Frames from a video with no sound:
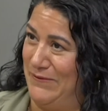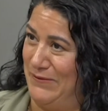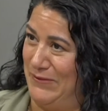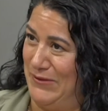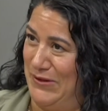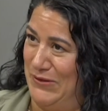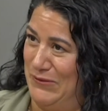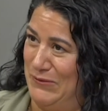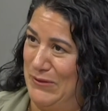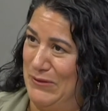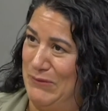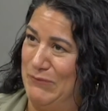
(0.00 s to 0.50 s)

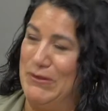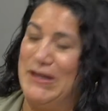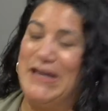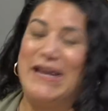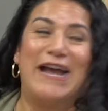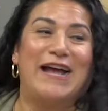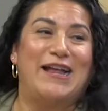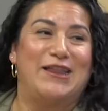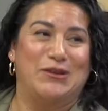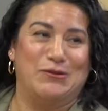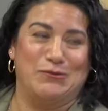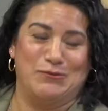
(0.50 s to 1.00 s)
you know, when we
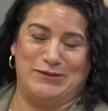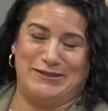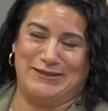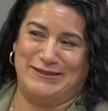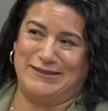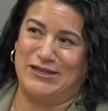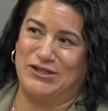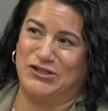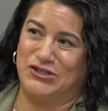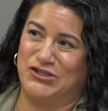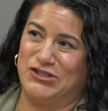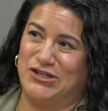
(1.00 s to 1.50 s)
had the
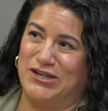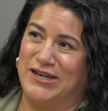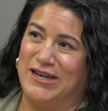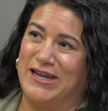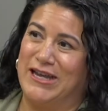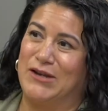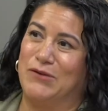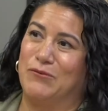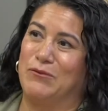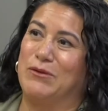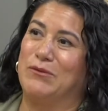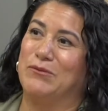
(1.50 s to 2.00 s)
recession,
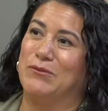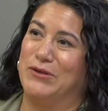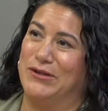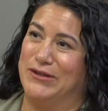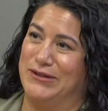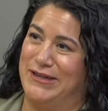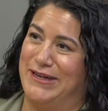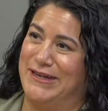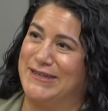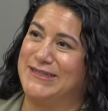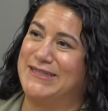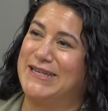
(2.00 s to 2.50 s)
and we
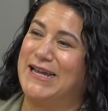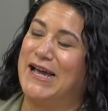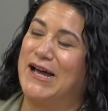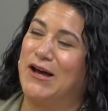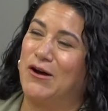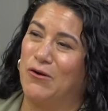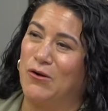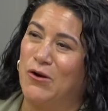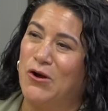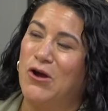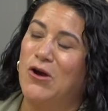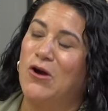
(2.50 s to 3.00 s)
realized
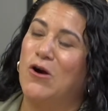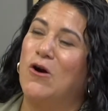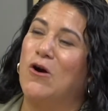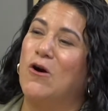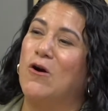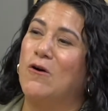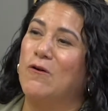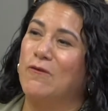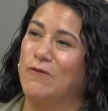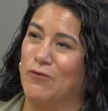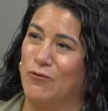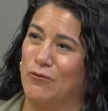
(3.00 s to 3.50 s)
how
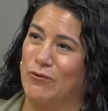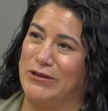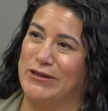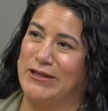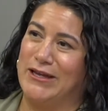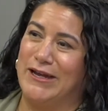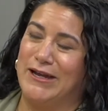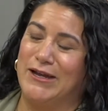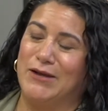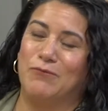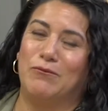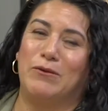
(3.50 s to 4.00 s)

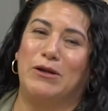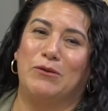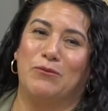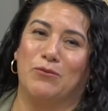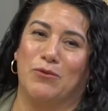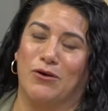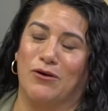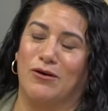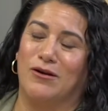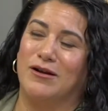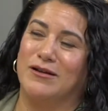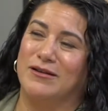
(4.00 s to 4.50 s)
over-reliant we
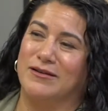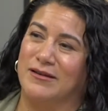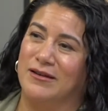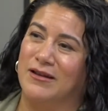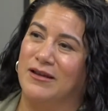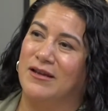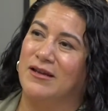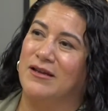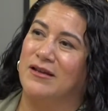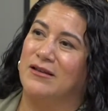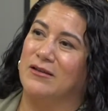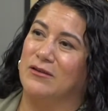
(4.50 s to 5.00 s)
were on,
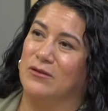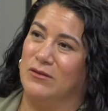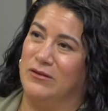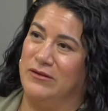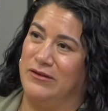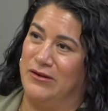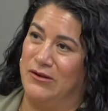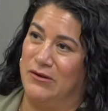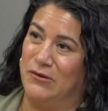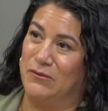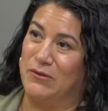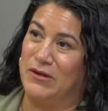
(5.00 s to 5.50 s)

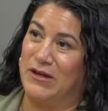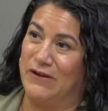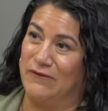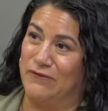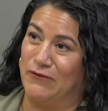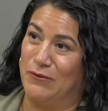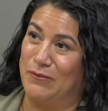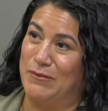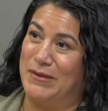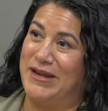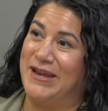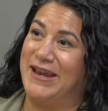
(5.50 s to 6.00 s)
you know,
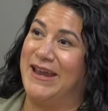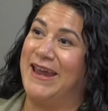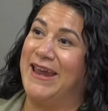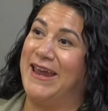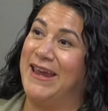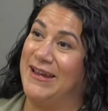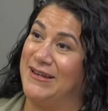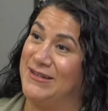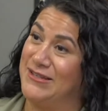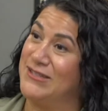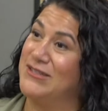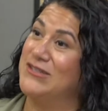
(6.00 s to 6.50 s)
government
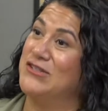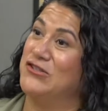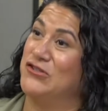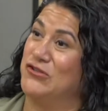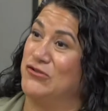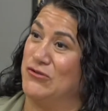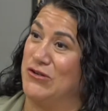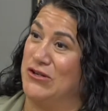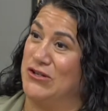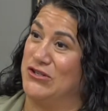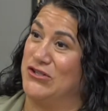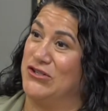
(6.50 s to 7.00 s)
and
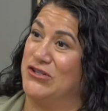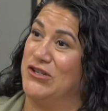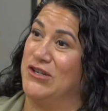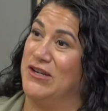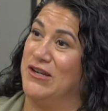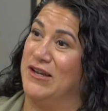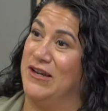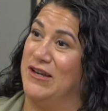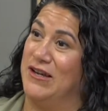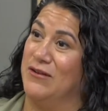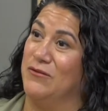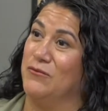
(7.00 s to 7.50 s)
construction
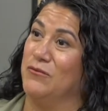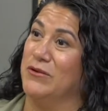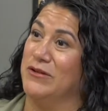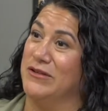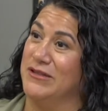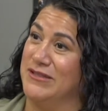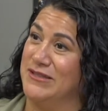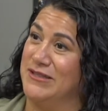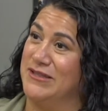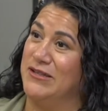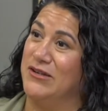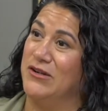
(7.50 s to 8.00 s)
and
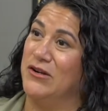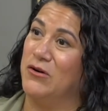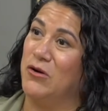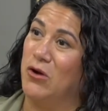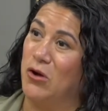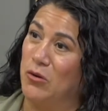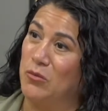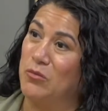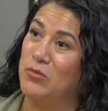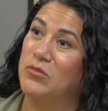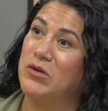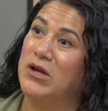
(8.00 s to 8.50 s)
real estate, you know,
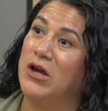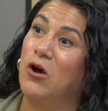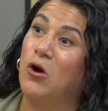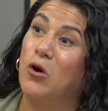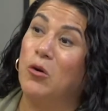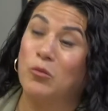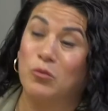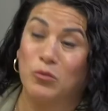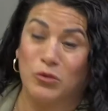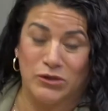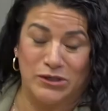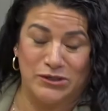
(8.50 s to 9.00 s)
home, yeah.
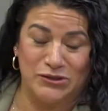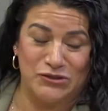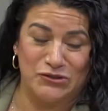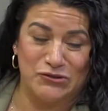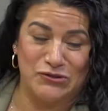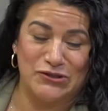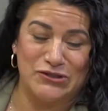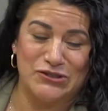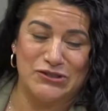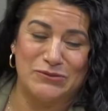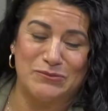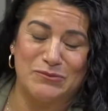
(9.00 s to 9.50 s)
home
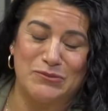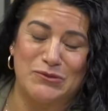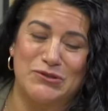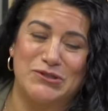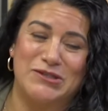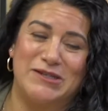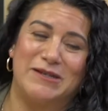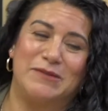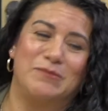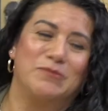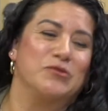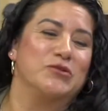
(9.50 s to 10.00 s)
construction
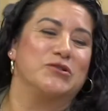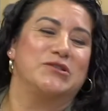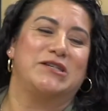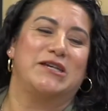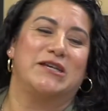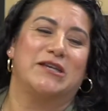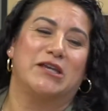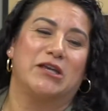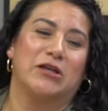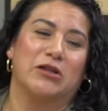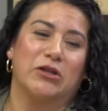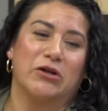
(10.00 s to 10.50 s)
in
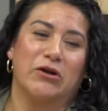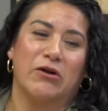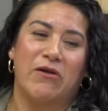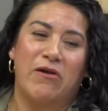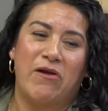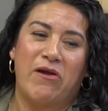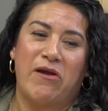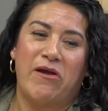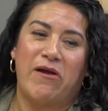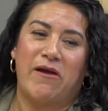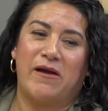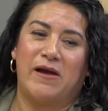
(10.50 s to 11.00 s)
particular.
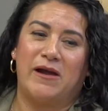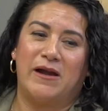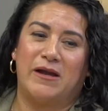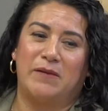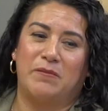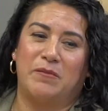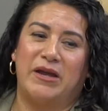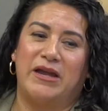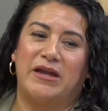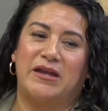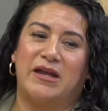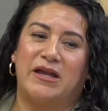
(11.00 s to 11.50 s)

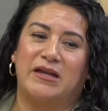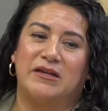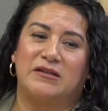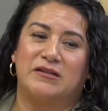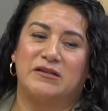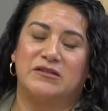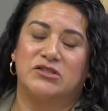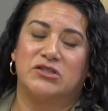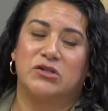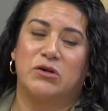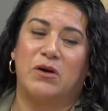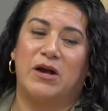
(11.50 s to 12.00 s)
Um, and I,
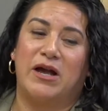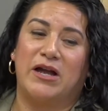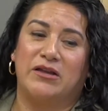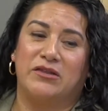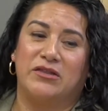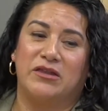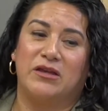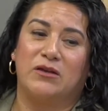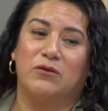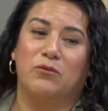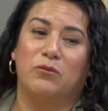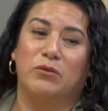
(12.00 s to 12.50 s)
so I
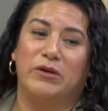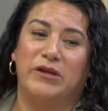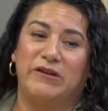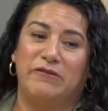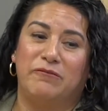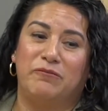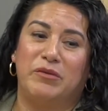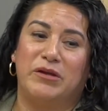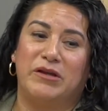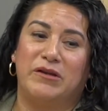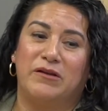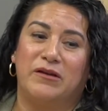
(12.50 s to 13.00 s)
think
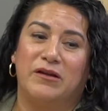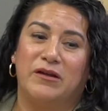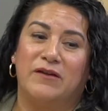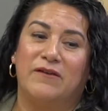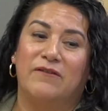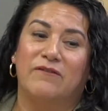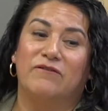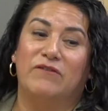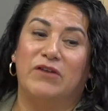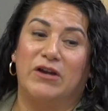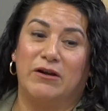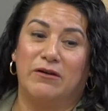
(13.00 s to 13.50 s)
we've been
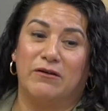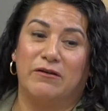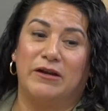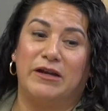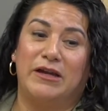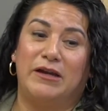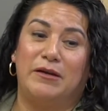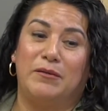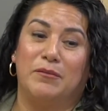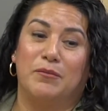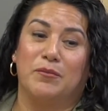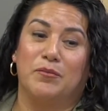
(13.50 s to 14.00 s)

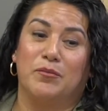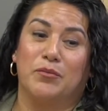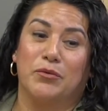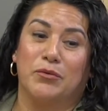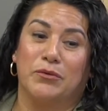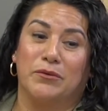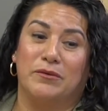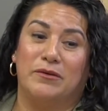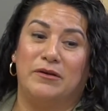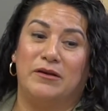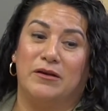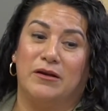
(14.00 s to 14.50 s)
very,
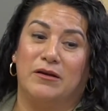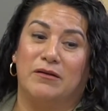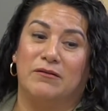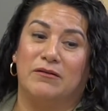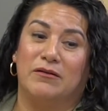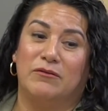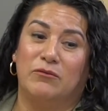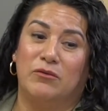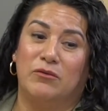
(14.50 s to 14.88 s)
you know,